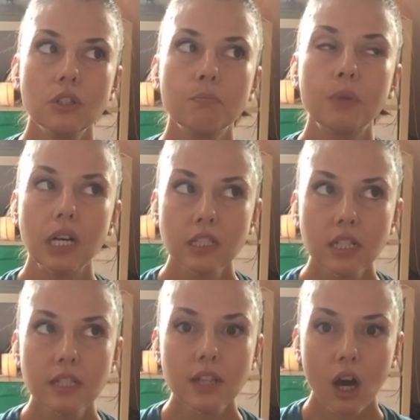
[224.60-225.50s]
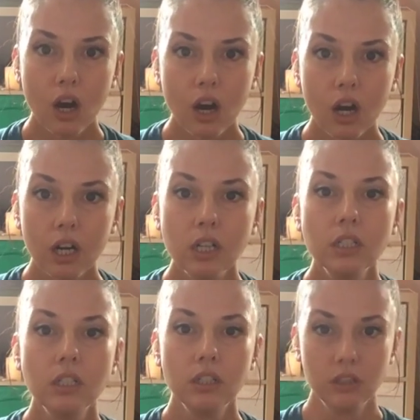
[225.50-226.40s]
Bandhas are
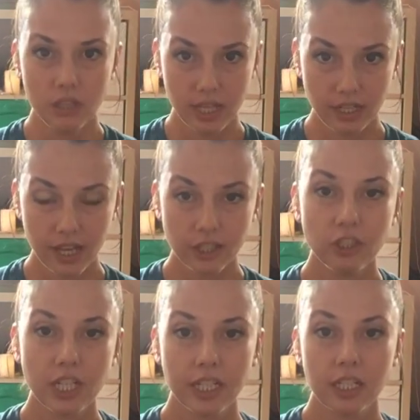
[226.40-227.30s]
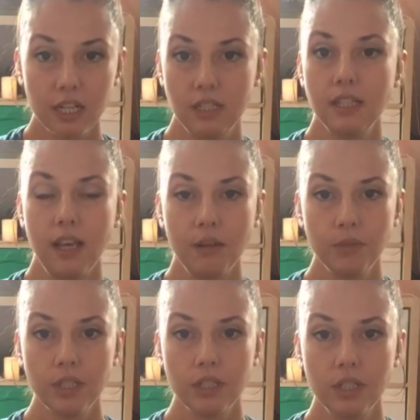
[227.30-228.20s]
an energetic
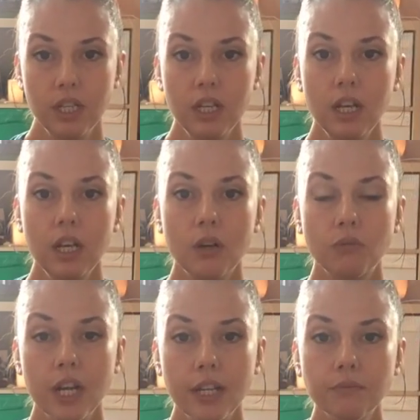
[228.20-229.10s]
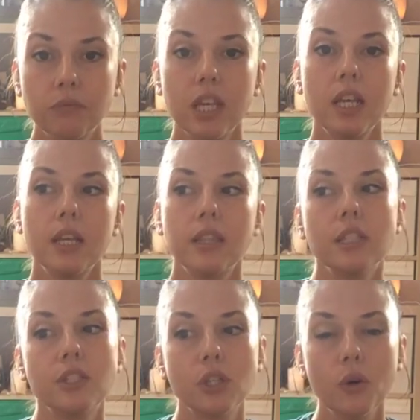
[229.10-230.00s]
concept, right?
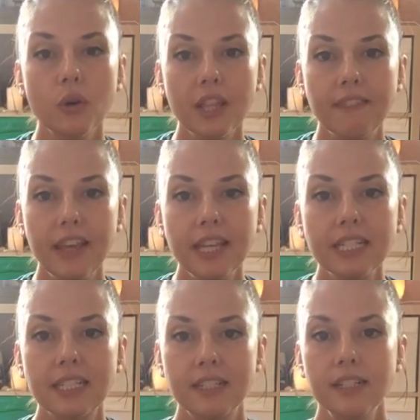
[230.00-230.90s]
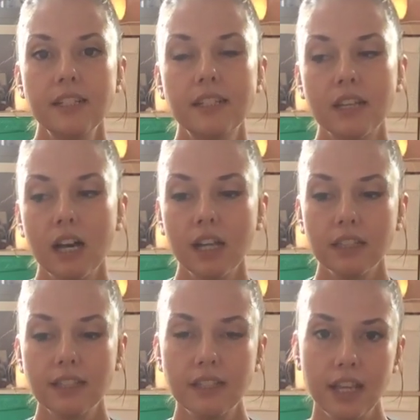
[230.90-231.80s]
So they exist on the
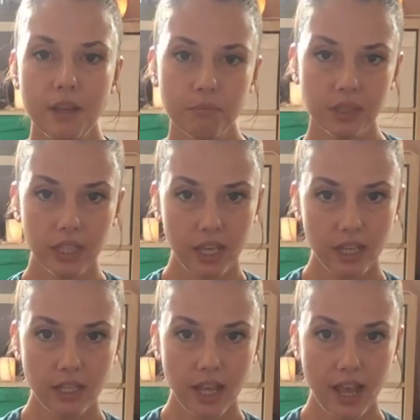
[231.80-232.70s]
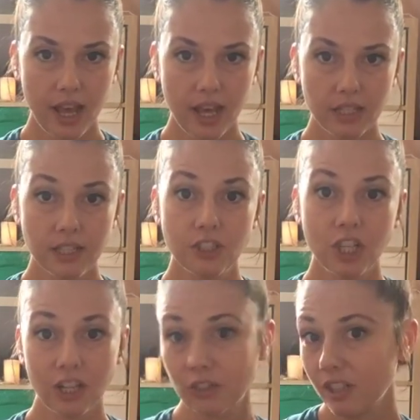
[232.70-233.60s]
same plane as
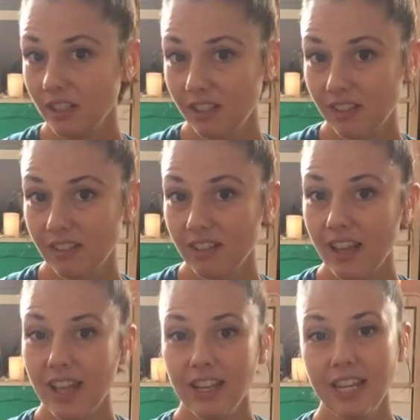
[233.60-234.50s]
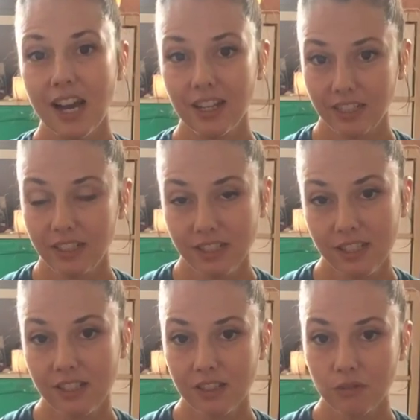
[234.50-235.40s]
chakras and
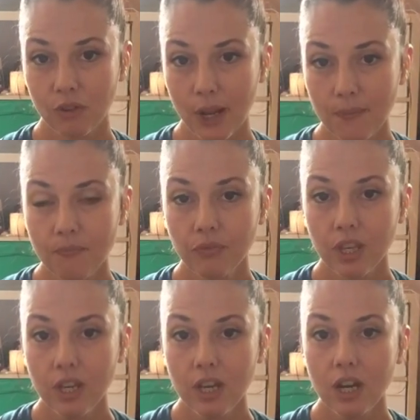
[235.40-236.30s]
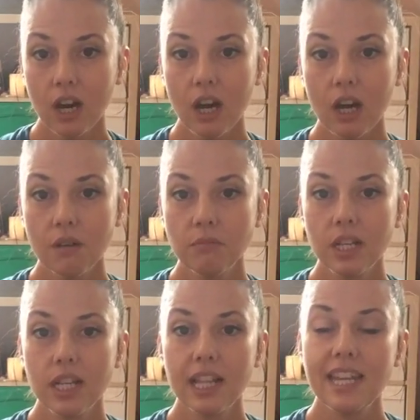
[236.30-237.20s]
nadis, right?
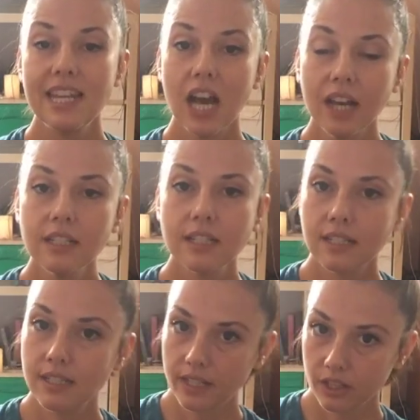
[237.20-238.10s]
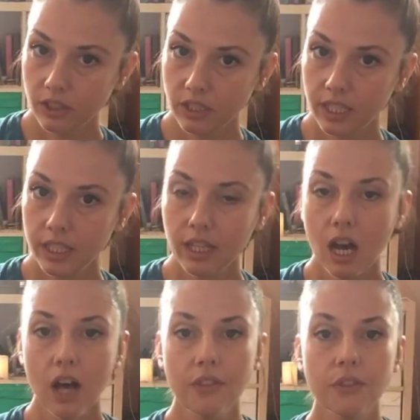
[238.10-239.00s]
Not necessarily
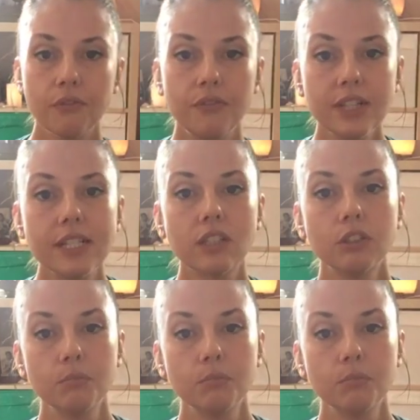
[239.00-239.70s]
on the physical